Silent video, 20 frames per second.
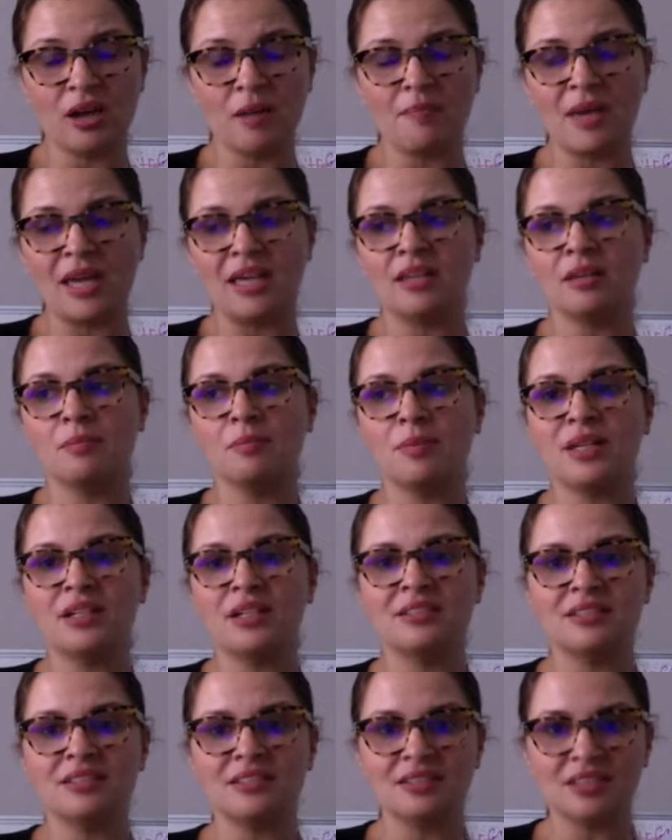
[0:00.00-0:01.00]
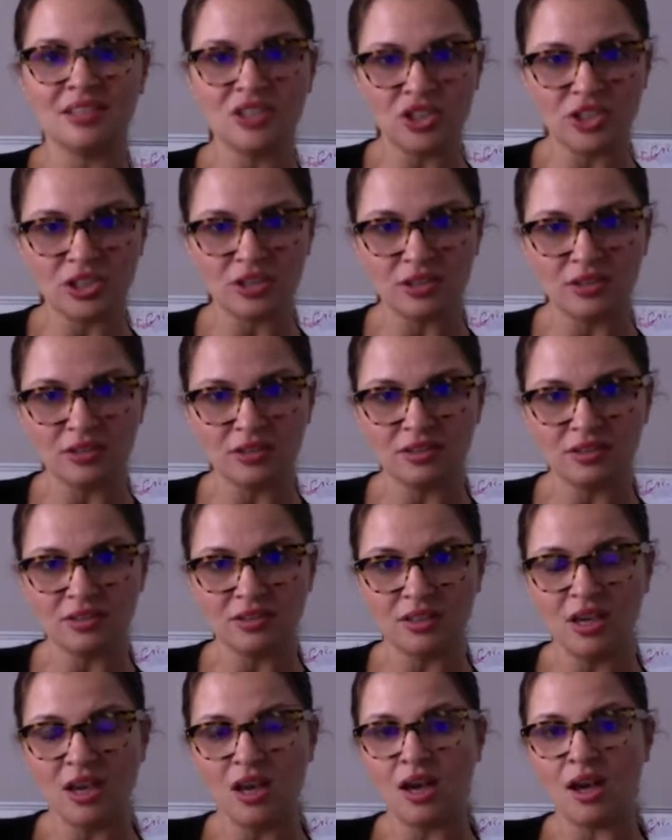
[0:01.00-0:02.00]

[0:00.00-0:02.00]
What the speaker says: I'm making better decisions.